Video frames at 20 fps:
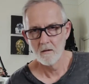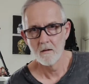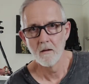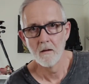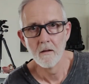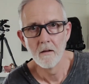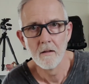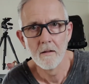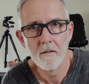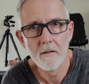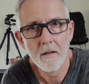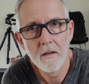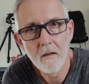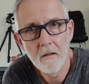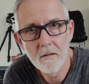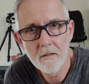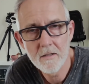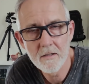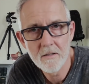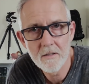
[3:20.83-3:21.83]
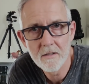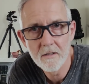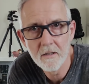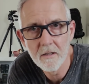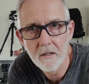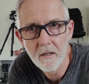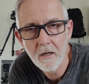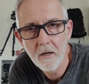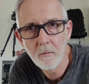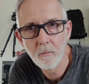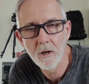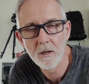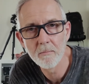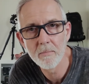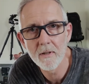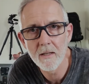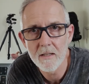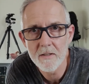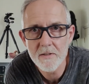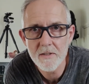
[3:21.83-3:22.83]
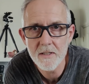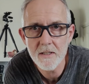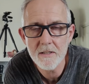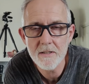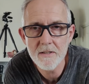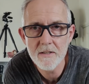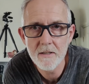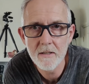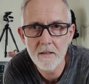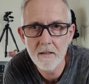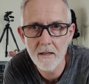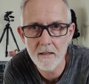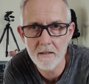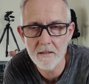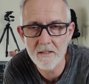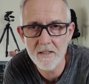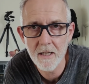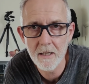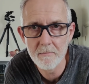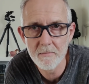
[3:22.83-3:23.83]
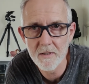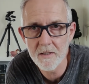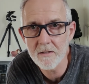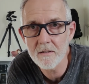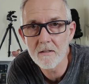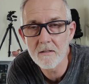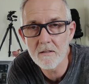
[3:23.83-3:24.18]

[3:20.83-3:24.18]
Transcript: or it was the camera that was giving me the quality footage.